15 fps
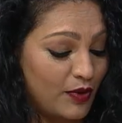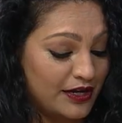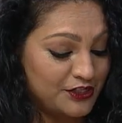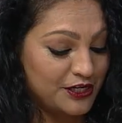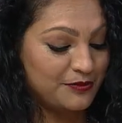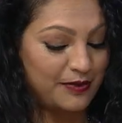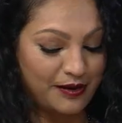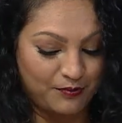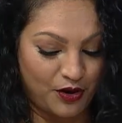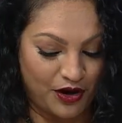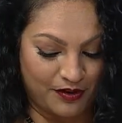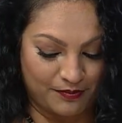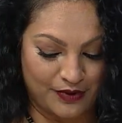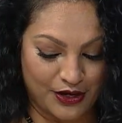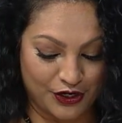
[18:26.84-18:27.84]
watching my
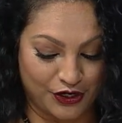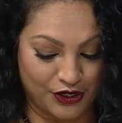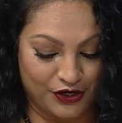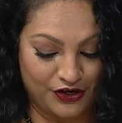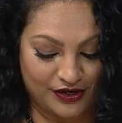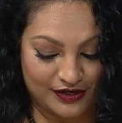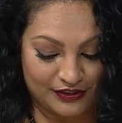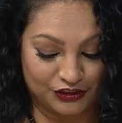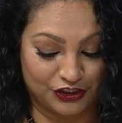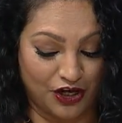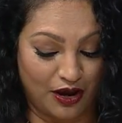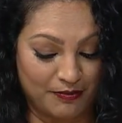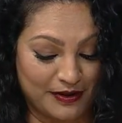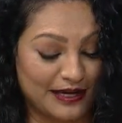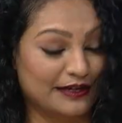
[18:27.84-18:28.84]
mom cook,
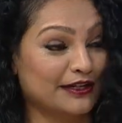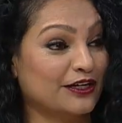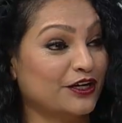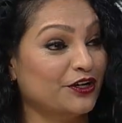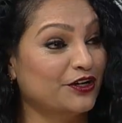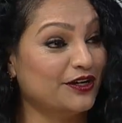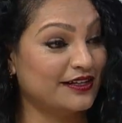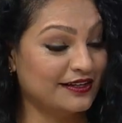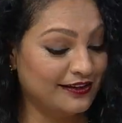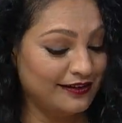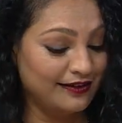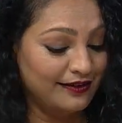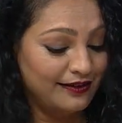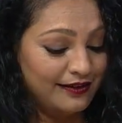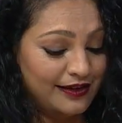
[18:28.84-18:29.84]
shop, and cook.
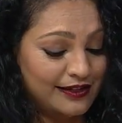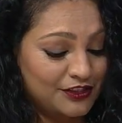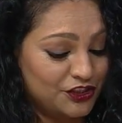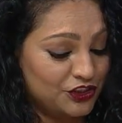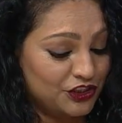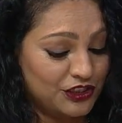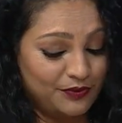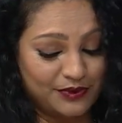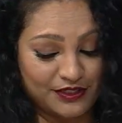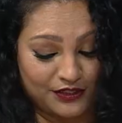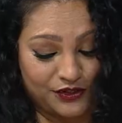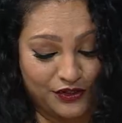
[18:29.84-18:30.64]
It's just she was a